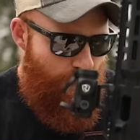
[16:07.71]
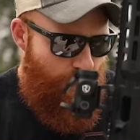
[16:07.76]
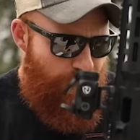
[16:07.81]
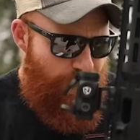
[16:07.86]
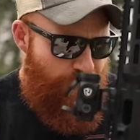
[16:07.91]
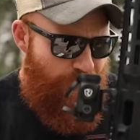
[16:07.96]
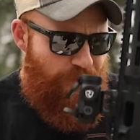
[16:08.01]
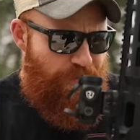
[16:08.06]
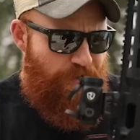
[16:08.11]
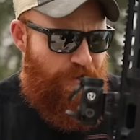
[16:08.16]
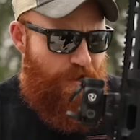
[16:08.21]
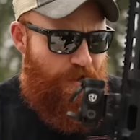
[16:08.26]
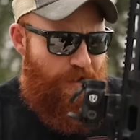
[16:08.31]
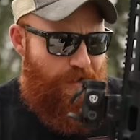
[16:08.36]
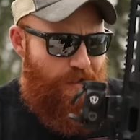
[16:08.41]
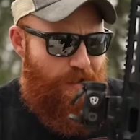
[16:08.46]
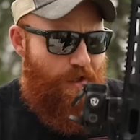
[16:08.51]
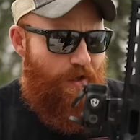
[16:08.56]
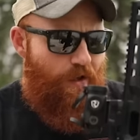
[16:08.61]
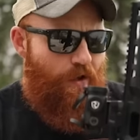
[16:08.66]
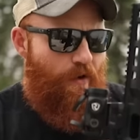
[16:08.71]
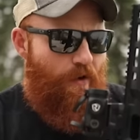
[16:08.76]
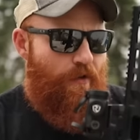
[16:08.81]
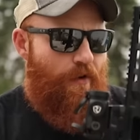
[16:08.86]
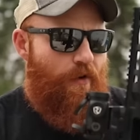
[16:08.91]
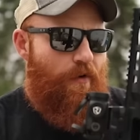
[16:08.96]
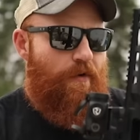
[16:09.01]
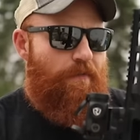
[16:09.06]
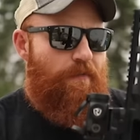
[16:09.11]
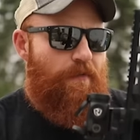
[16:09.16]
Trigger's good,
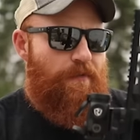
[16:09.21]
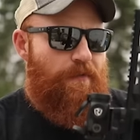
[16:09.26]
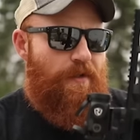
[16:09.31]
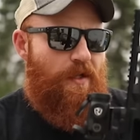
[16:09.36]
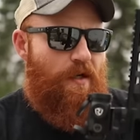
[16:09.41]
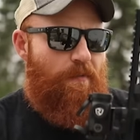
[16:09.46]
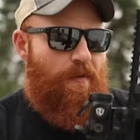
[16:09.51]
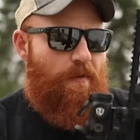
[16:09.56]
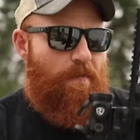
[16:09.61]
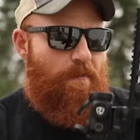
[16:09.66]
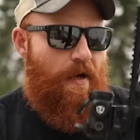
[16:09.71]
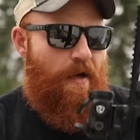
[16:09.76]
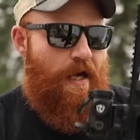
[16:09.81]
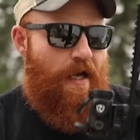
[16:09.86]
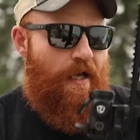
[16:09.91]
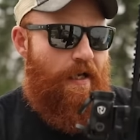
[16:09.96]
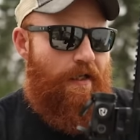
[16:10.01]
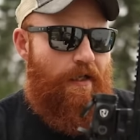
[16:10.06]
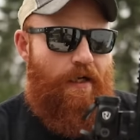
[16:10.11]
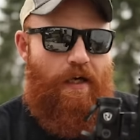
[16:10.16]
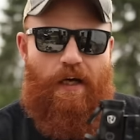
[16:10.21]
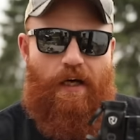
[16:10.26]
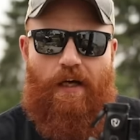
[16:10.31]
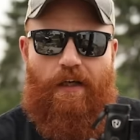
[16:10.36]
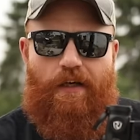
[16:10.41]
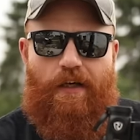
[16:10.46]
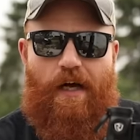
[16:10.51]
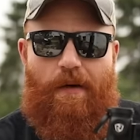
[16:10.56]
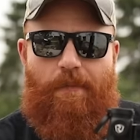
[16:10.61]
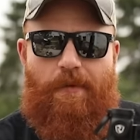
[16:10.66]
although if it was going to be my
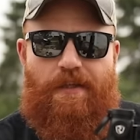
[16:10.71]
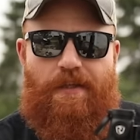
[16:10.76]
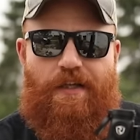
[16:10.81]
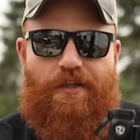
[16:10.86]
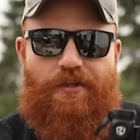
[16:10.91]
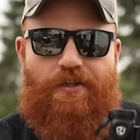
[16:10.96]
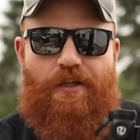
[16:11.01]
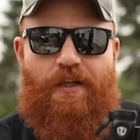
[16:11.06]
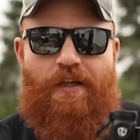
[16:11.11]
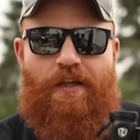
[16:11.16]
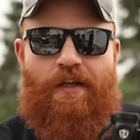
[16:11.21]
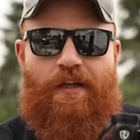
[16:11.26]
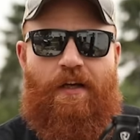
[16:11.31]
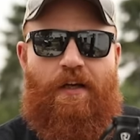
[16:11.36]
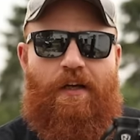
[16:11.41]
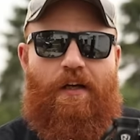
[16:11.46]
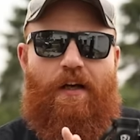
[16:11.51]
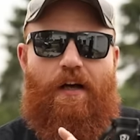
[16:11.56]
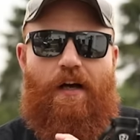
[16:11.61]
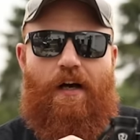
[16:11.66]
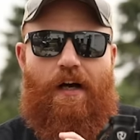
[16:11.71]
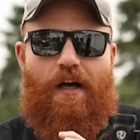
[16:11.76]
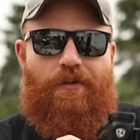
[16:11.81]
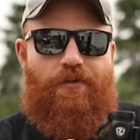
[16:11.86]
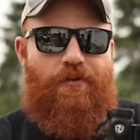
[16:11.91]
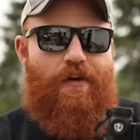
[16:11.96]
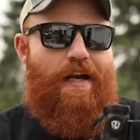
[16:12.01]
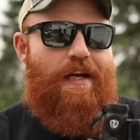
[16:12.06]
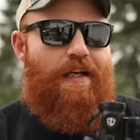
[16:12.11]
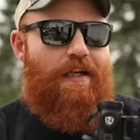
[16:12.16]
uh, competition uh,
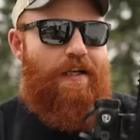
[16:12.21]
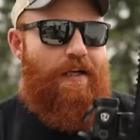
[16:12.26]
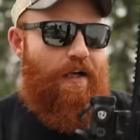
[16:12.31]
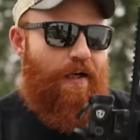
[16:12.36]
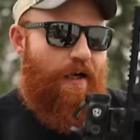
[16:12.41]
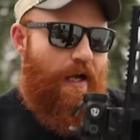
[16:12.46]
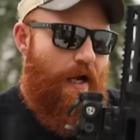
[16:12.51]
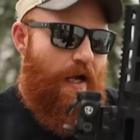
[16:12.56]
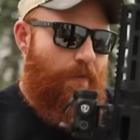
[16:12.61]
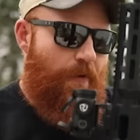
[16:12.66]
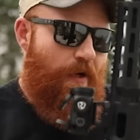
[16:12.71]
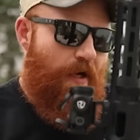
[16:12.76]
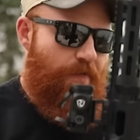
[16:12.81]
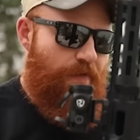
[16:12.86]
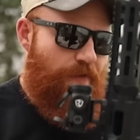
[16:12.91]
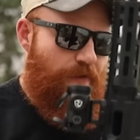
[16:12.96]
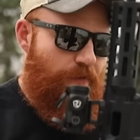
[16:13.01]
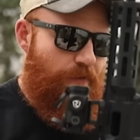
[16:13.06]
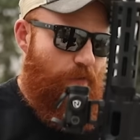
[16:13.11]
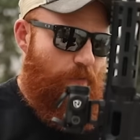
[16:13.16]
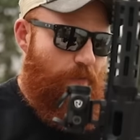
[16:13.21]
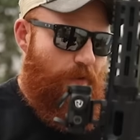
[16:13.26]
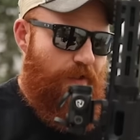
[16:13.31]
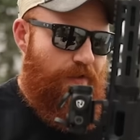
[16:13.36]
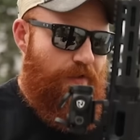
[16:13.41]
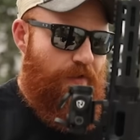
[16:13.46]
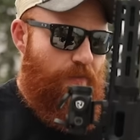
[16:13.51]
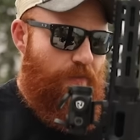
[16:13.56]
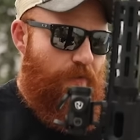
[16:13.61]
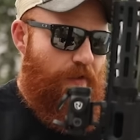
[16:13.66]
training gun, I would obviously
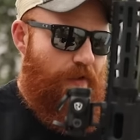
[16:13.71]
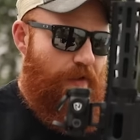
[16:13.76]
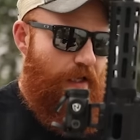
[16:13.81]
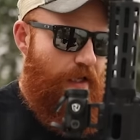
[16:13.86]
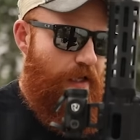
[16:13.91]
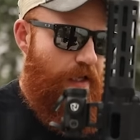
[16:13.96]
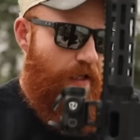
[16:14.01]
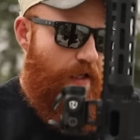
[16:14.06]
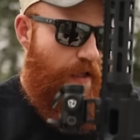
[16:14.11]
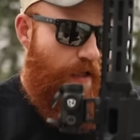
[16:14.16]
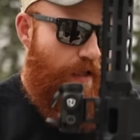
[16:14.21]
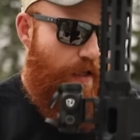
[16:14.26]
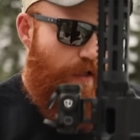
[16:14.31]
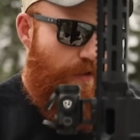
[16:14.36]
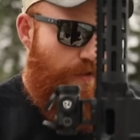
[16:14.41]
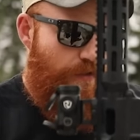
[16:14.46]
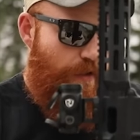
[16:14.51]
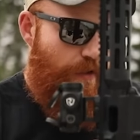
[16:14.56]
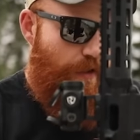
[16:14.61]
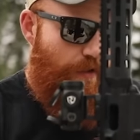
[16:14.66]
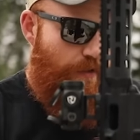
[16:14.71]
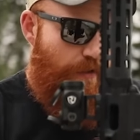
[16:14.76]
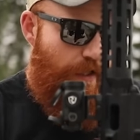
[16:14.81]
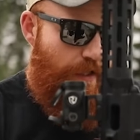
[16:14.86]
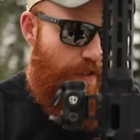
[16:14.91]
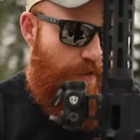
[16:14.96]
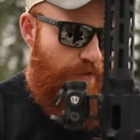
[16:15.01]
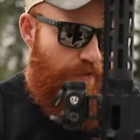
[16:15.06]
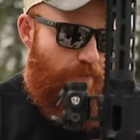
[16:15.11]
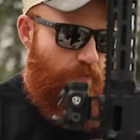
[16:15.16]
replace it with a uh, trigger
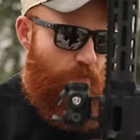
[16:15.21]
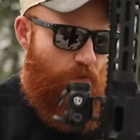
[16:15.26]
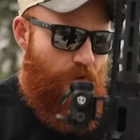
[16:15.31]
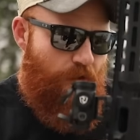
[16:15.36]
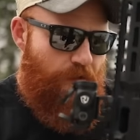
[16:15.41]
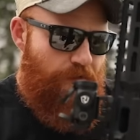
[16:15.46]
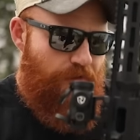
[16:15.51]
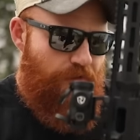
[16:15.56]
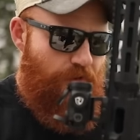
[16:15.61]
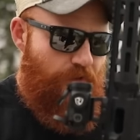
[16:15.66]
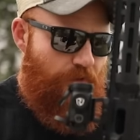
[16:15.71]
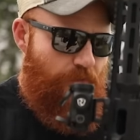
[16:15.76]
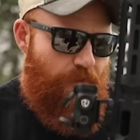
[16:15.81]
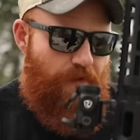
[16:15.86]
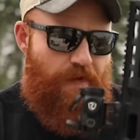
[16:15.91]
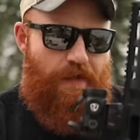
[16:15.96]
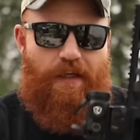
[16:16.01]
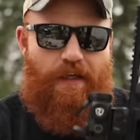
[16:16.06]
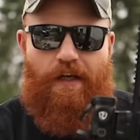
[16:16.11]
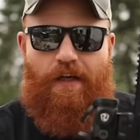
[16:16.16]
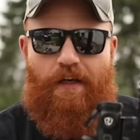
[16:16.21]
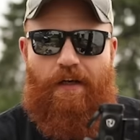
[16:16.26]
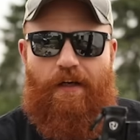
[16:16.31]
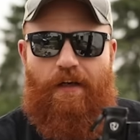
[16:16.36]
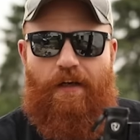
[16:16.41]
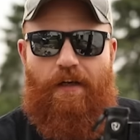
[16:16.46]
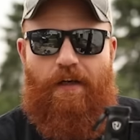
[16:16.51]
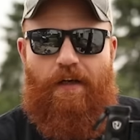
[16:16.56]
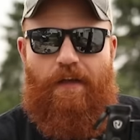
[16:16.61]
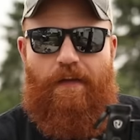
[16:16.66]
that is more in tune with the gun
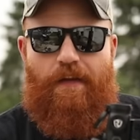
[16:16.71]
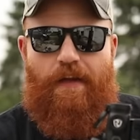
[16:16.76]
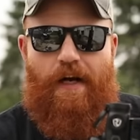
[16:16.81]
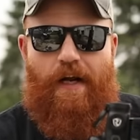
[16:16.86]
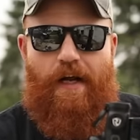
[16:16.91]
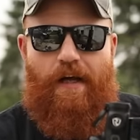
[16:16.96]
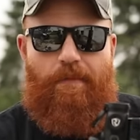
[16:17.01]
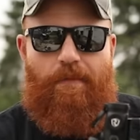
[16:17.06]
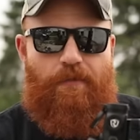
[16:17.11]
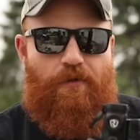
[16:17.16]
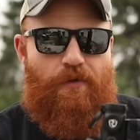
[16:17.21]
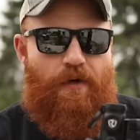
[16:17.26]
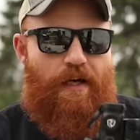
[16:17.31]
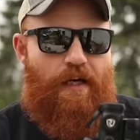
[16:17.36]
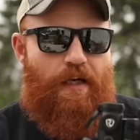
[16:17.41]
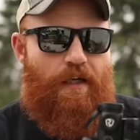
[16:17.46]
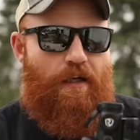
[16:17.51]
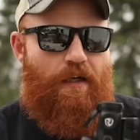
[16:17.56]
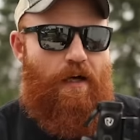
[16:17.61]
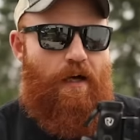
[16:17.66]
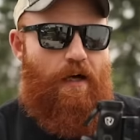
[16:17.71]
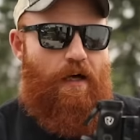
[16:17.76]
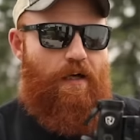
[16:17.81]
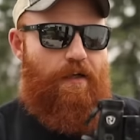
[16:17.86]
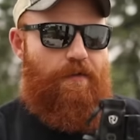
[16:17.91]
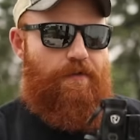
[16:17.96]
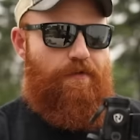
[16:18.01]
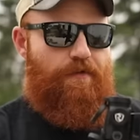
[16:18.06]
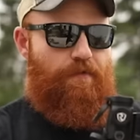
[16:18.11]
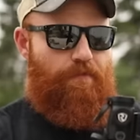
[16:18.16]
that I'm training
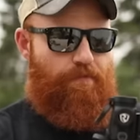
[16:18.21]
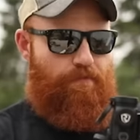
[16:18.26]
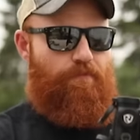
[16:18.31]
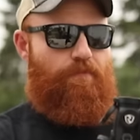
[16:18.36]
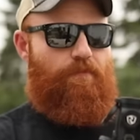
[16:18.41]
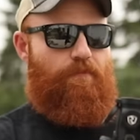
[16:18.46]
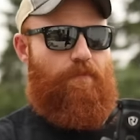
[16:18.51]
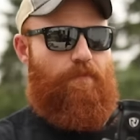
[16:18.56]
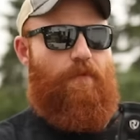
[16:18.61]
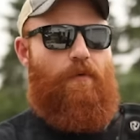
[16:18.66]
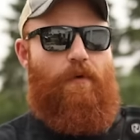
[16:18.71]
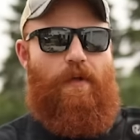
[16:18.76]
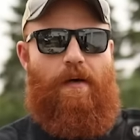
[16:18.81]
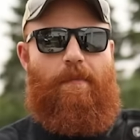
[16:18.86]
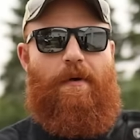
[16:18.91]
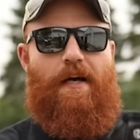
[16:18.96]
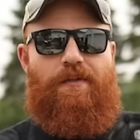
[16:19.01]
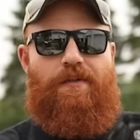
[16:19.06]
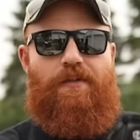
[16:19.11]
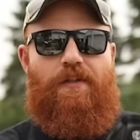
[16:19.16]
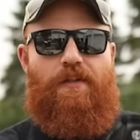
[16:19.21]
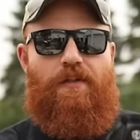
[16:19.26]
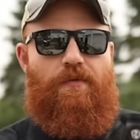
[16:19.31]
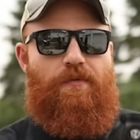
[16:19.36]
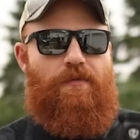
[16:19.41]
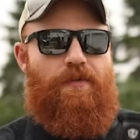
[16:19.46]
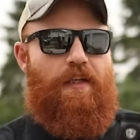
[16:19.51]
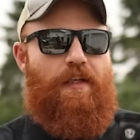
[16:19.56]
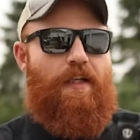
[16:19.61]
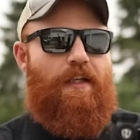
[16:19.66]
uh, that I'm actually
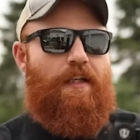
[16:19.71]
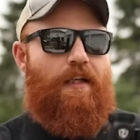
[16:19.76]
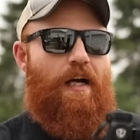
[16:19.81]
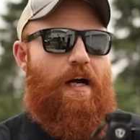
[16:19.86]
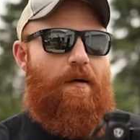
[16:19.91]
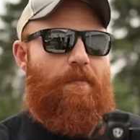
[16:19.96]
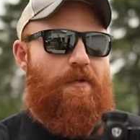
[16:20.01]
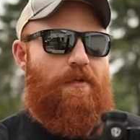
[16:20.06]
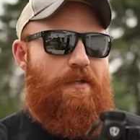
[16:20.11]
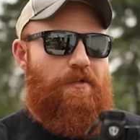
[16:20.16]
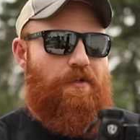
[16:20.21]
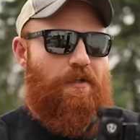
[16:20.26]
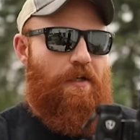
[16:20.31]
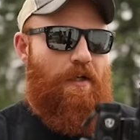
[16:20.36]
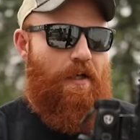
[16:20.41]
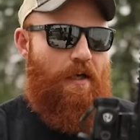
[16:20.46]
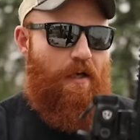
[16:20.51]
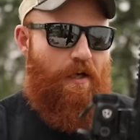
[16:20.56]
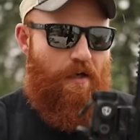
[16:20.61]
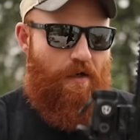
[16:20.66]
using in the competition.